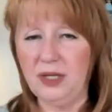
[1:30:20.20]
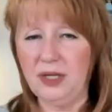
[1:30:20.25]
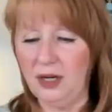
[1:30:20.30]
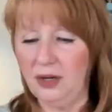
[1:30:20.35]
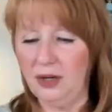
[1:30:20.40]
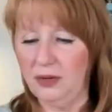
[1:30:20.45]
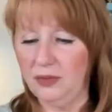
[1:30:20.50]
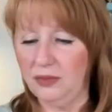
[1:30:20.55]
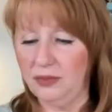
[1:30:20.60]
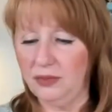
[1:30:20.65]
you
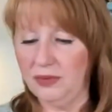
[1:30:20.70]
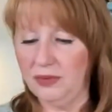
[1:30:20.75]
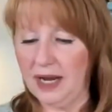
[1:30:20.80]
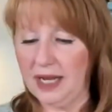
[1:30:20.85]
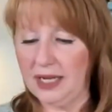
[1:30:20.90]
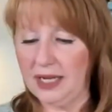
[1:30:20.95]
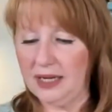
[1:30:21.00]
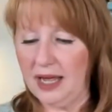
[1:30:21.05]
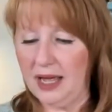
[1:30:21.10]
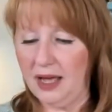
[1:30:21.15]
know,
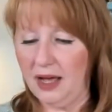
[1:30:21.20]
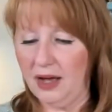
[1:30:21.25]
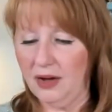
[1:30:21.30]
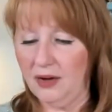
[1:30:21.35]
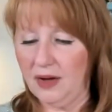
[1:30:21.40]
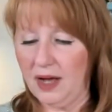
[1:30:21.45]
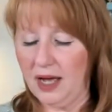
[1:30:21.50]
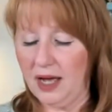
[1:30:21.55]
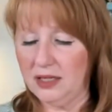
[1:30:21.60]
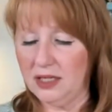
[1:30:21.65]
right
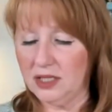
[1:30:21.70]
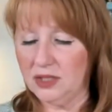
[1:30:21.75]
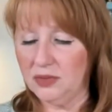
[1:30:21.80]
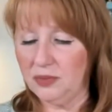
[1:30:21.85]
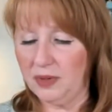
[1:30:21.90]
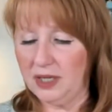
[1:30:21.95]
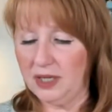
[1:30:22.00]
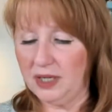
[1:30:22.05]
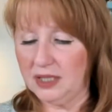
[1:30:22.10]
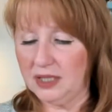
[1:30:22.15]
now I just
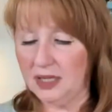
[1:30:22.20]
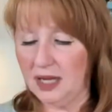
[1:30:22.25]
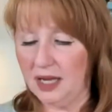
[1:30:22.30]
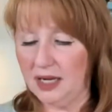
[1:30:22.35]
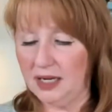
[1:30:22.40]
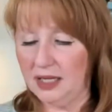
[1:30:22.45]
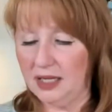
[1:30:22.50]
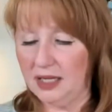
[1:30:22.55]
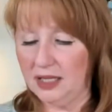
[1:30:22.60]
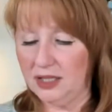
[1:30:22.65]
wanted to
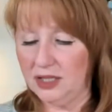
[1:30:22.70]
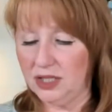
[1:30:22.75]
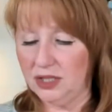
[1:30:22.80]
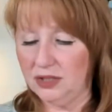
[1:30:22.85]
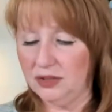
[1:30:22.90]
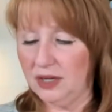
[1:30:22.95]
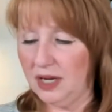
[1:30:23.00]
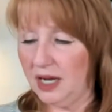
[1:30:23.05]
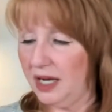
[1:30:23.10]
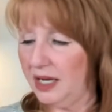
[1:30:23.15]
kind of get
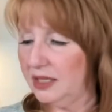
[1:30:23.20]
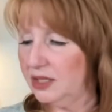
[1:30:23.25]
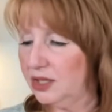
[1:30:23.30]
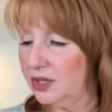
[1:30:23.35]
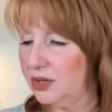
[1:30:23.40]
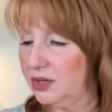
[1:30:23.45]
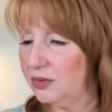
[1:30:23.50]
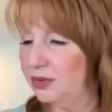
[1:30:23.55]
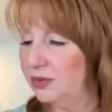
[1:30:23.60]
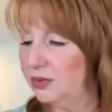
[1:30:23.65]
you guys
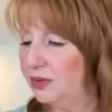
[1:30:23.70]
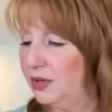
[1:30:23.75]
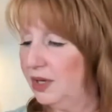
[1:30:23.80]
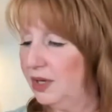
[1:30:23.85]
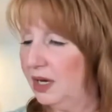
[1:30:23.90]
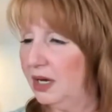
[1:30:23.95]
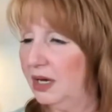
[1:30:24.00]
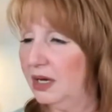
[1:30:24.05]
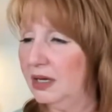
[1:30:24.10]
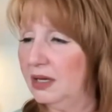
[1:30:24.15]
through
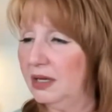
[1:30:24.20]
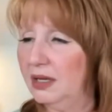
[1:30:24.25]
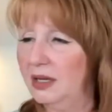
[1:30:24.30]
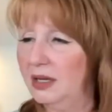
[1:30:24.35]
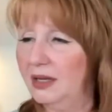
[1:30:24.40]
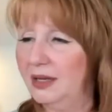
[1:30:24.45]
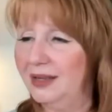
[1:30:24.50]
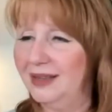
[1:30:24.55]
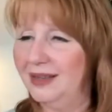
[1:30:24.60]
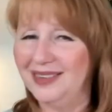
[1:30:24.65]
the
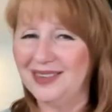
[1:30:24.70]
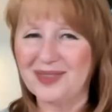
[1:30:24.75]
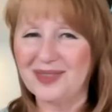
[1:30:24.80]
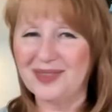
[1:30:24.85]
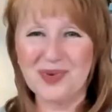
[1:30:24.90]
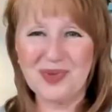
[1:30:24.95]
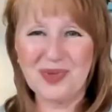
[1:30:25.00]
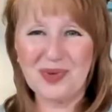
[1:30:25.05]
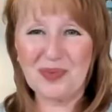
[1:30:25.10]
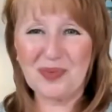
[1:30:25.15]

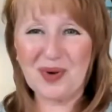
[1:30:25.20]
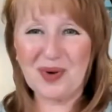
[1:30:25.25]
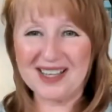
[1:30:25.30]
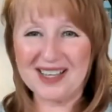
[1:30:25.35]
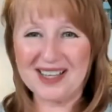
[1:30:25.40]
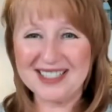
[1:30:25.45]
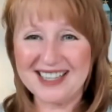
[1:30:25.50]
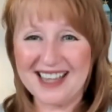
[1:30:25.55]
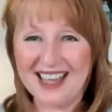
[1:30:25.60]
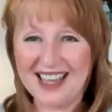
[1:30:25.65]
through the
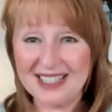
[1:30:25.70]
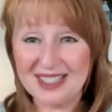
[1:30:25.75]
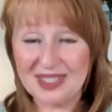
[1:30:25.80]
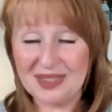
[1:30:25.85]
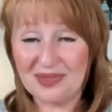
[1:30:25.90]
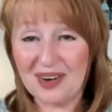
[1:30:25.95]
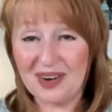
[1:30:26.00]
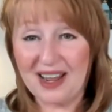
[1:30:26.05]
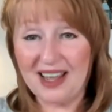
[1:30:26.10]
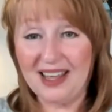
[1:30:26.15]
process,
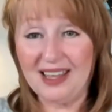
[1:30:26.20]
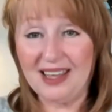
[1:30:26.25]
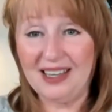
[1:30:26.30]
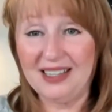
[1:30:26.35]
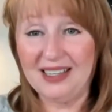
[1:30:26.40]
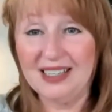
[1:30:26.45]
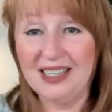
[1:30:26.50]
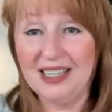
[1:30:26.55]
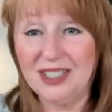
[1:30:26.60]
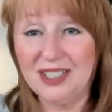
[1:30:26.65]

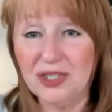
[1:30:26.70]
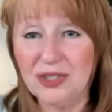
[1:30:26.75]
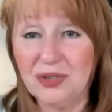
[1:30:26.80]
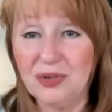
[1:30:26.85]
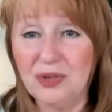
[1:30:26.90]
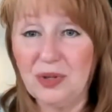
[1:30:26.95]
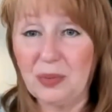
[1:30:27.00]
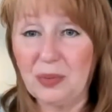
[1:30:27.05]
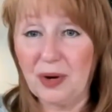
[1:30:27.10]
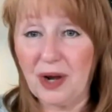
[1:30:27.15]
right? Get you
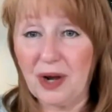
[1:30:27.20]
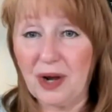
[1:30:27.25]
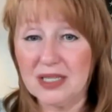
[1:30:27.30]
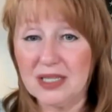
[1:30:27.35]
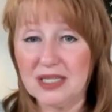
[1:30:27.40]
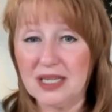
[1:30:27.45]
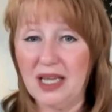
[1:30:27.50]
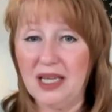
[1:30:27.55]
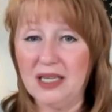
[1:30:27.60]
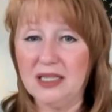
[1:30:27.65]
through the
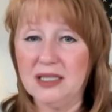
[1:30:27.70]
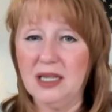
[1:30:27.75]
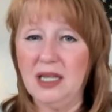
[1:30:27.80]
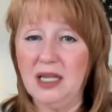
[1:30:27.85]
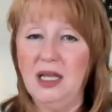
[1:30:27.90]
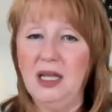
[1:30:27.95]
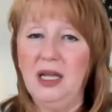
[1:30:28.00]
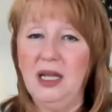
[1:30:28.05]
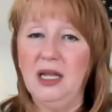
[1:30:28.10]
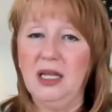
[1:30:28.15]
process,
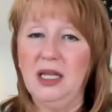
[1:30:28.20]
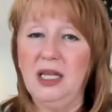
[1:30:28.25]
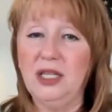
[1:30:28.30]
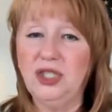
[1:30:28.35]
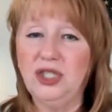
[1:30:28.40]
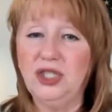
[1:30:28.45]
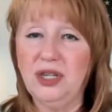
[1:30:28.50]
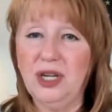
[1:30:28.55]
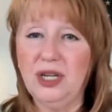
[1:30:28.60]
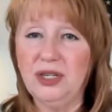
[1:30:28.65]

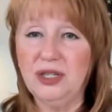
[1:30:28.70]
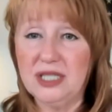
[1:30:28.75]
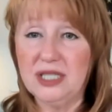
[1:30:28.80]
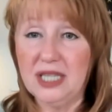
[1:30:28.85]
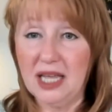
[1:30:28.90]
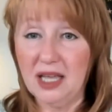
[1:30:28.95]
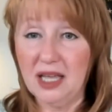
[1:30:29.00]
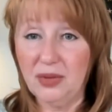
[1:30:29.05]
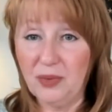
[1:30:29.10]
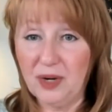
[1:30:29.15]
get you to
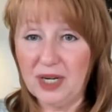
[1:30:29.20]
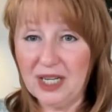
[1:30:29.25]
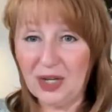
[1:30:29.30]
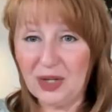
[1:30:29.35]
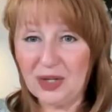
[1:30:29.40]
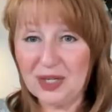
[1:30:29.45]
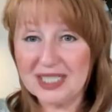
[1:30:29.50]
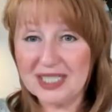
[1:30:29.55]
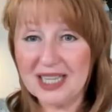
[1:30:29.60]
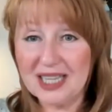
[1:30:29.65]
understand what it
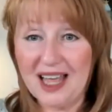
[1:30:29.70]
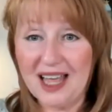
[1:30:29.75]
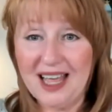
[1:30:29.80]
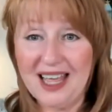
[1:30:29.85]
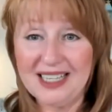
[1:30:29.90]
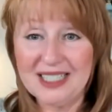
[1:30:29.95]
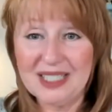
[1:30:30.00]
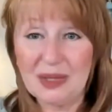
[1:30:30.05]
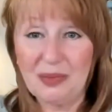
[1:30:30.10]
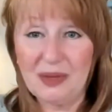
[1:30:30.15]
looks
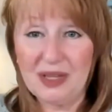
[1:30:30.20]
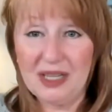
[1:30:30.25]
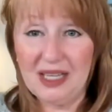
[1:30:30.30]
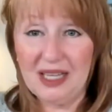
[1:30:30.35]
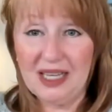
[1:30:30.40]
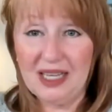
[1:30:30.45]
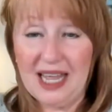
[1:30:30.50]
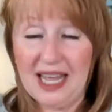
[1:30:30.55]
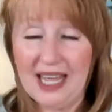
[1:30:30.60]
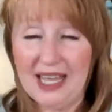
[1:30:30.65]
like, some of
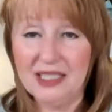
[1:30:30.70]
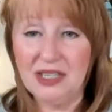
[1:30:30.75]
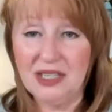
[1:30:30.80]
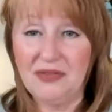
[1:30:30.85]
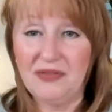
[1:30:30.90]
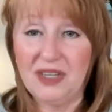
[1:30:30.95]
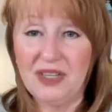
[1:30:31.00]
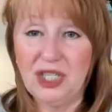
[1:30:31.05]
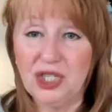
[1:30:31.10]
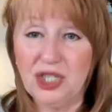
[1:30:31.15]
the enhanced
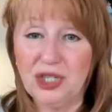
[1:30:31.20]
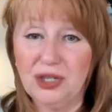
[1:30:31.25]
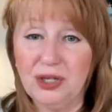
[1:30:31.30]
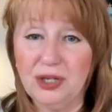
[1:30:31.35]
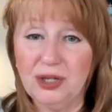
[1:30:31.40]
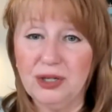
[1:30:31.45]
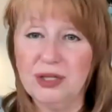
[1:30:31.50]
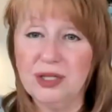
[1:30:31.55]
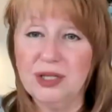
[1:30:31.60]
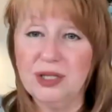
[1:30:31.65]

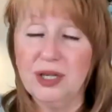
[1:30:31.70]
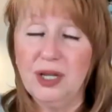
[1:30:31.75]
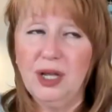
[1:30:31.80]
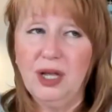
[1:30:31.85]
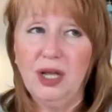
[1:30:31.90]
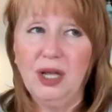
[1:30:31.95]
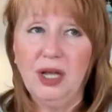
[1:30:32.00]
features,